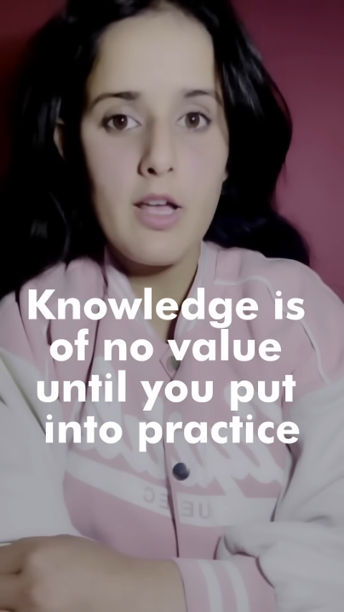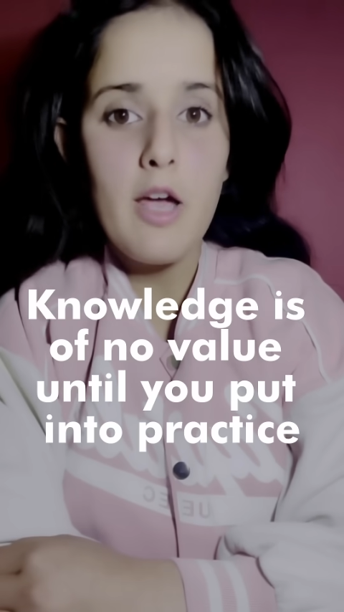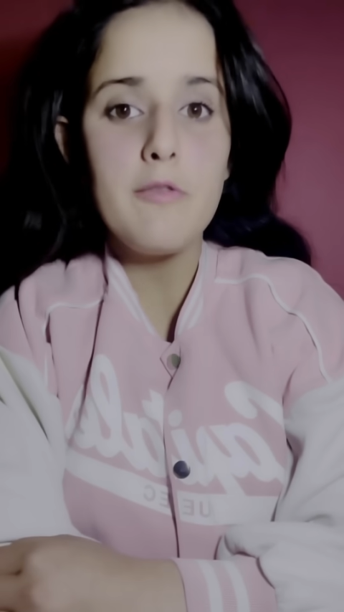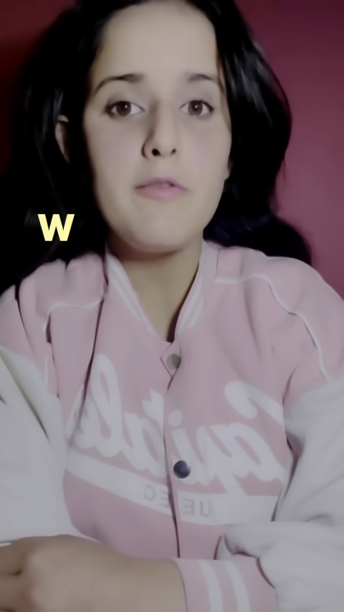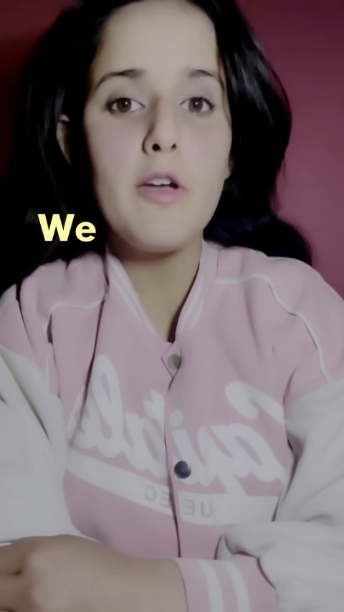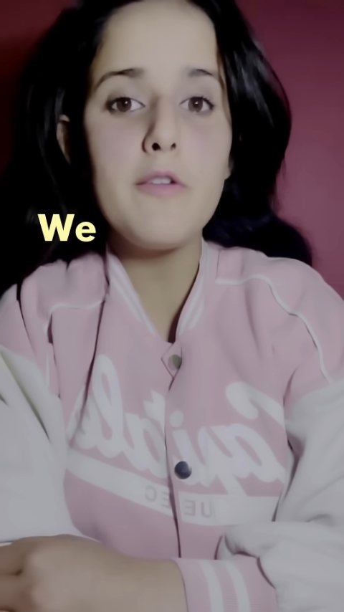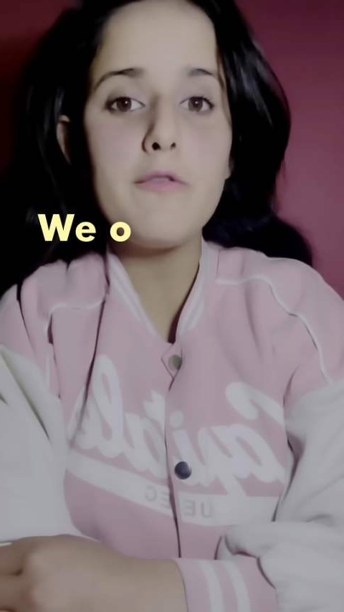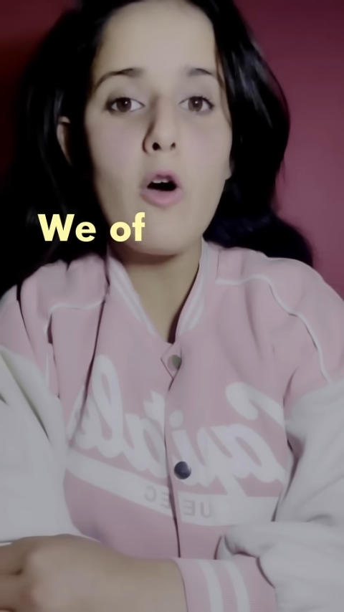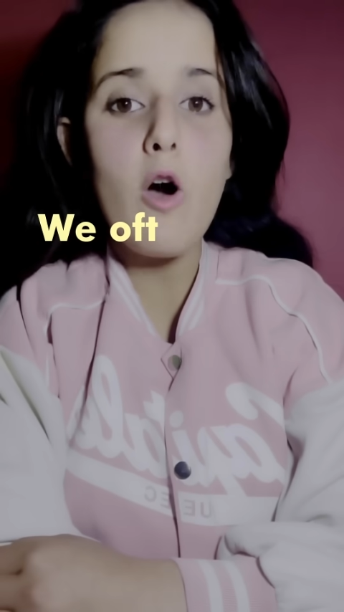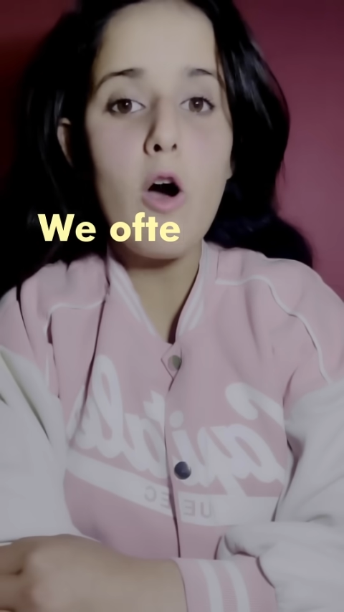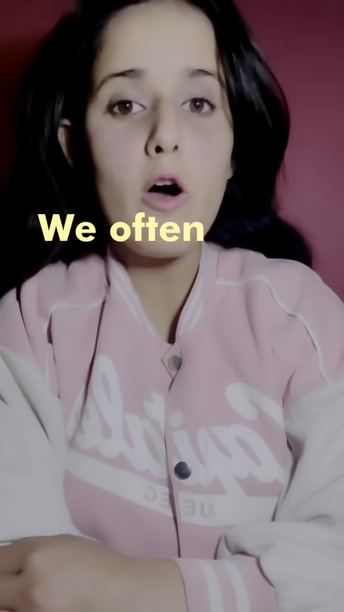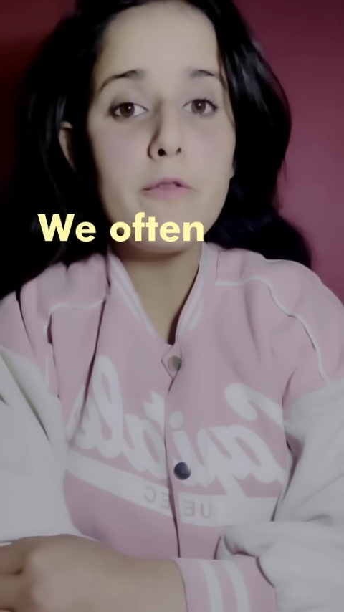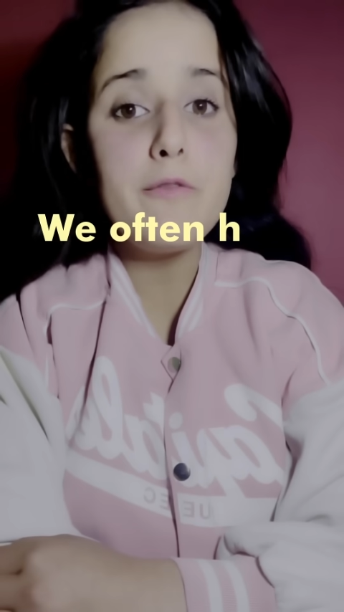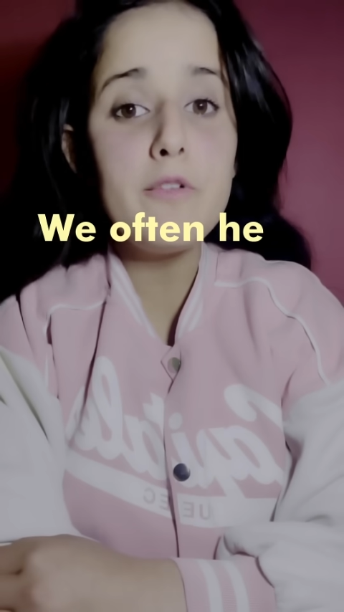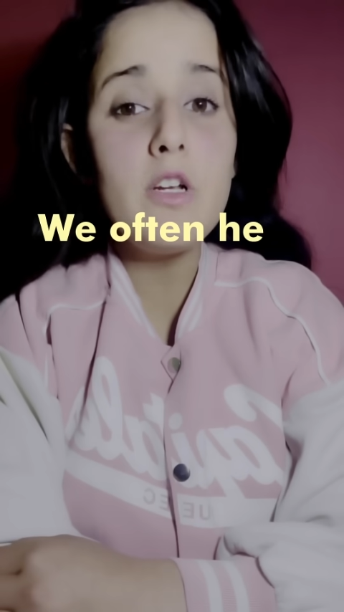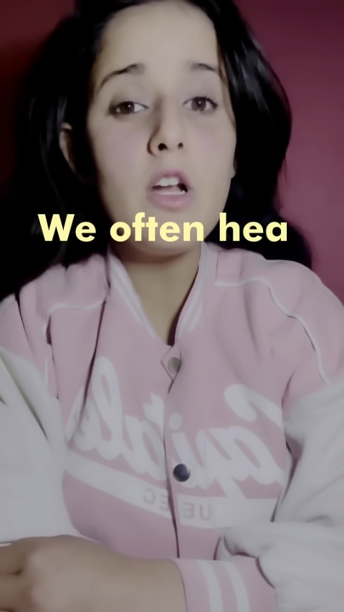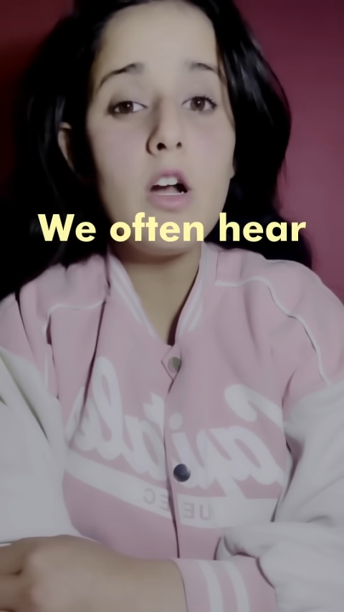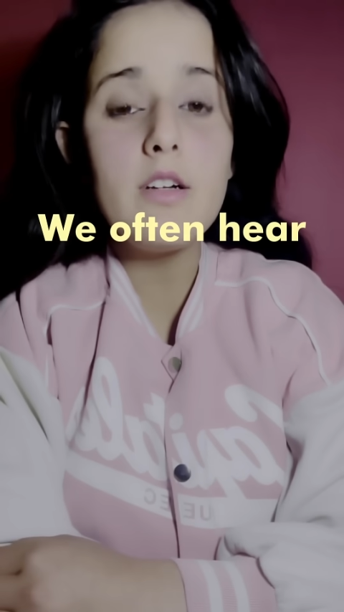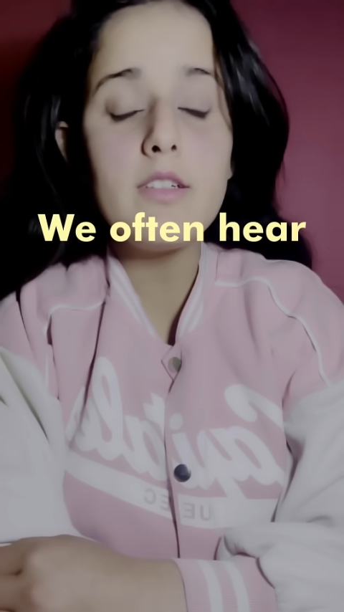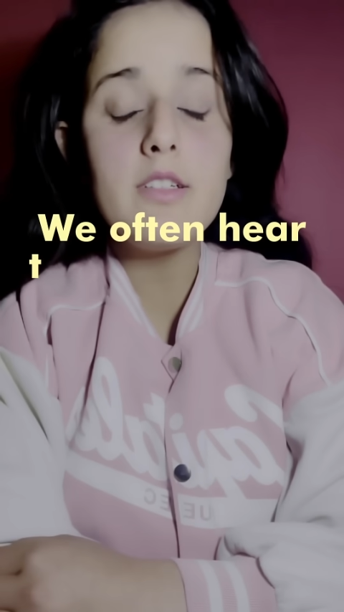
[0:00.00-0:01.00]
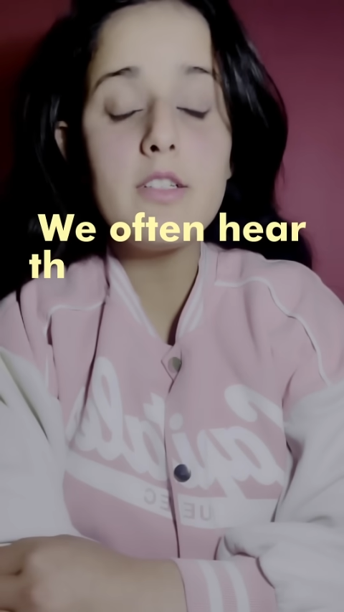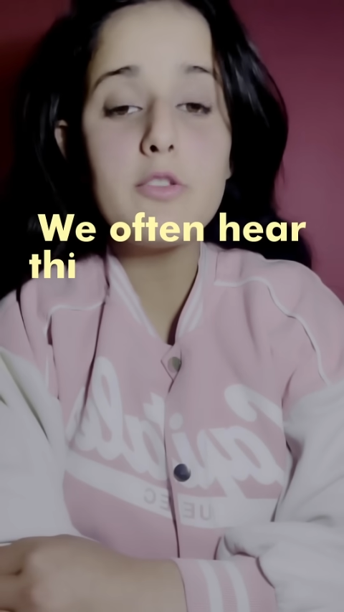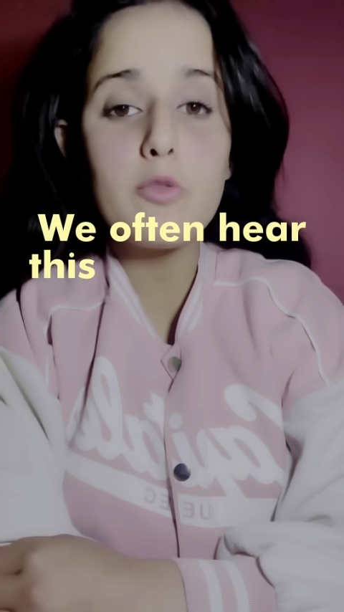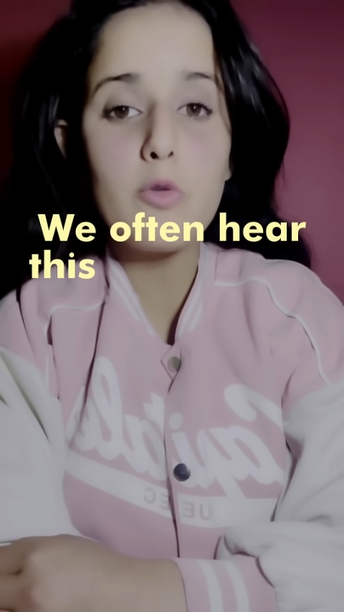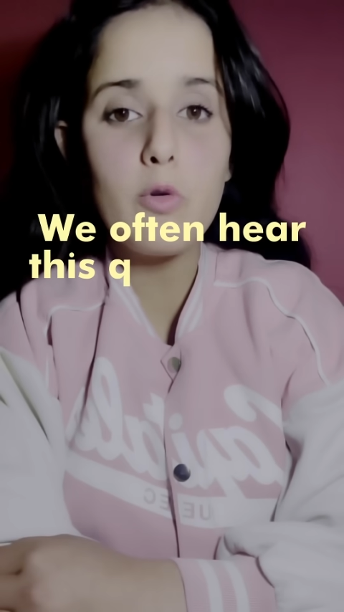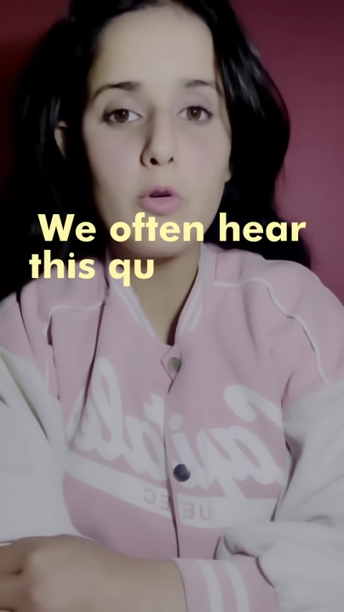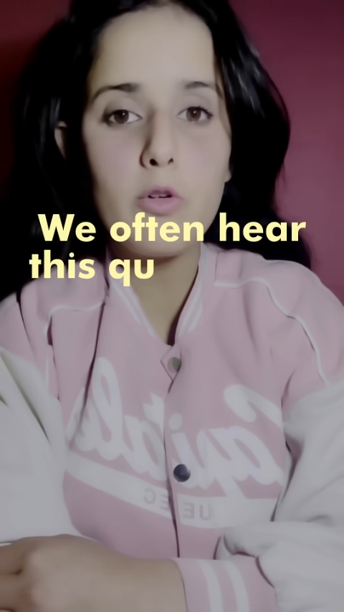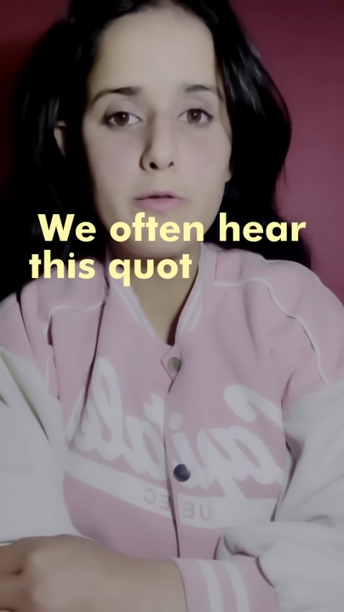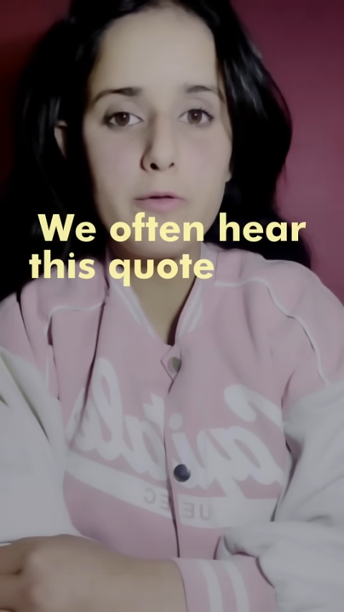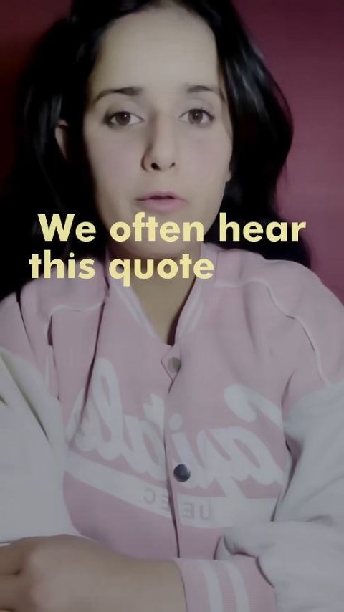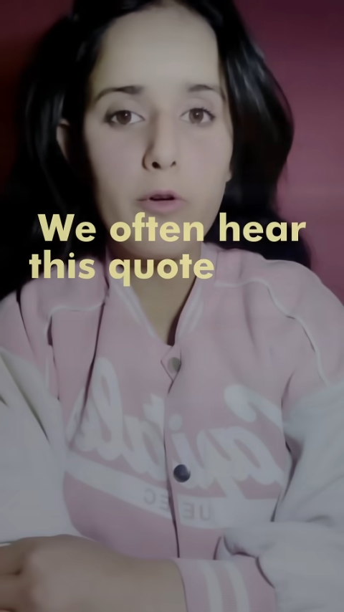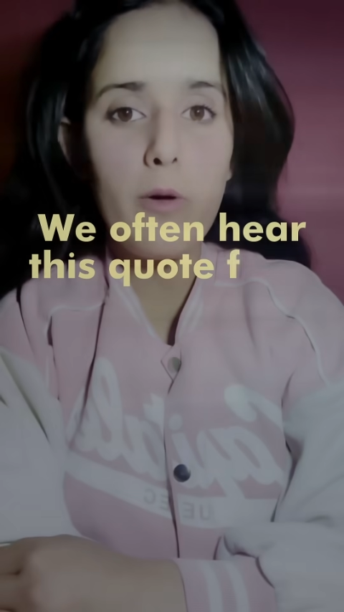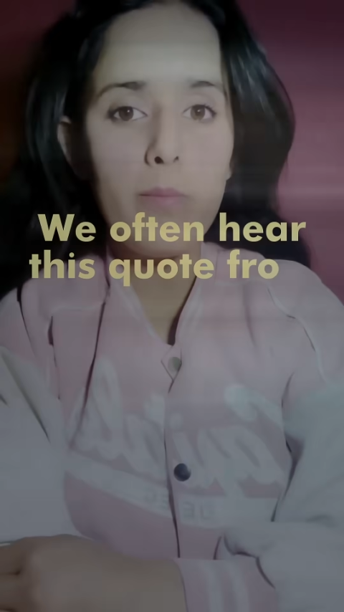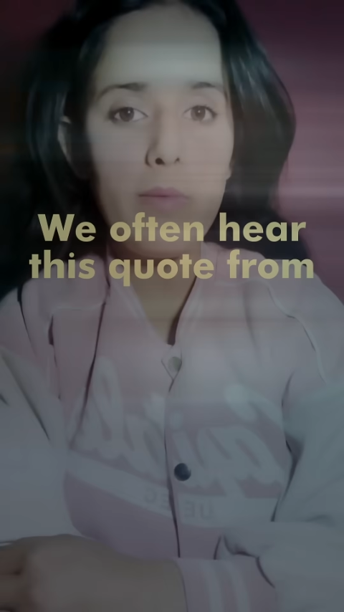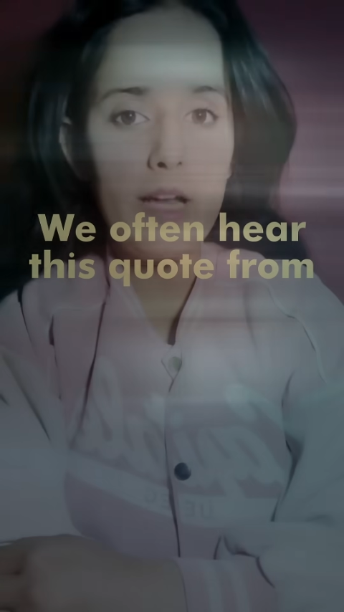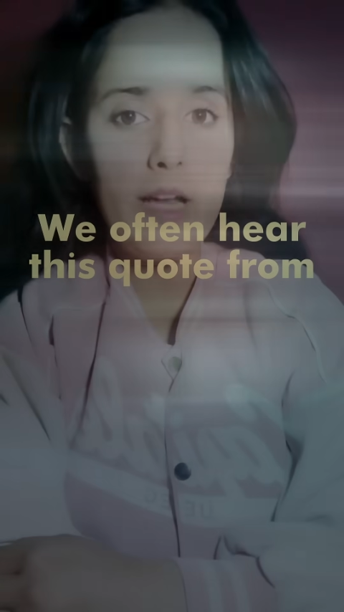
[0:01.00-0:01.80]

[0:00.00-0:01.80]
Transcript: We have often heard this quote from